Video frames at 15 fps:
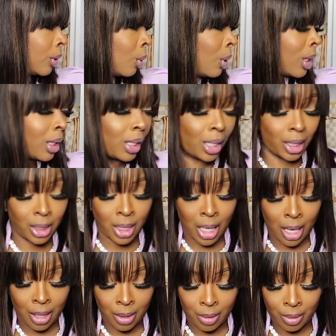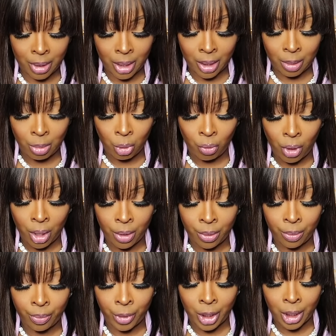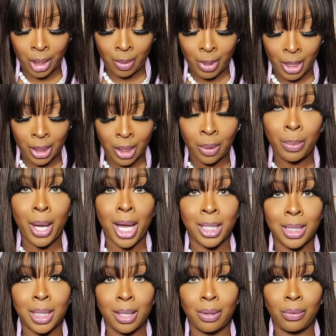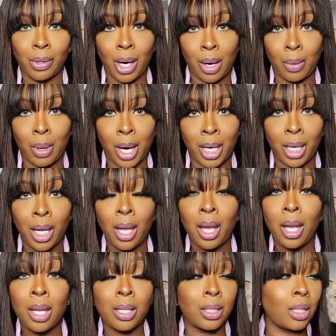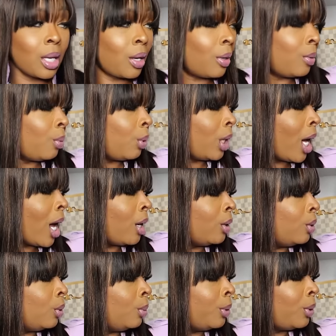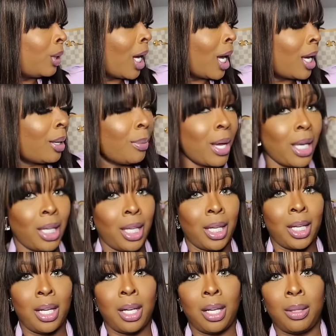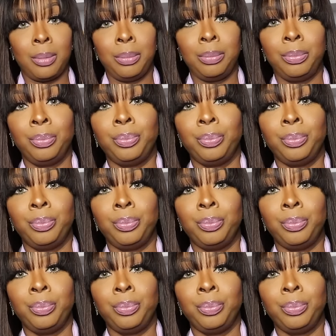What's next, child? Let's move on. Let's get back to the positive. All right. So we got Oud Bouquet by Lancome.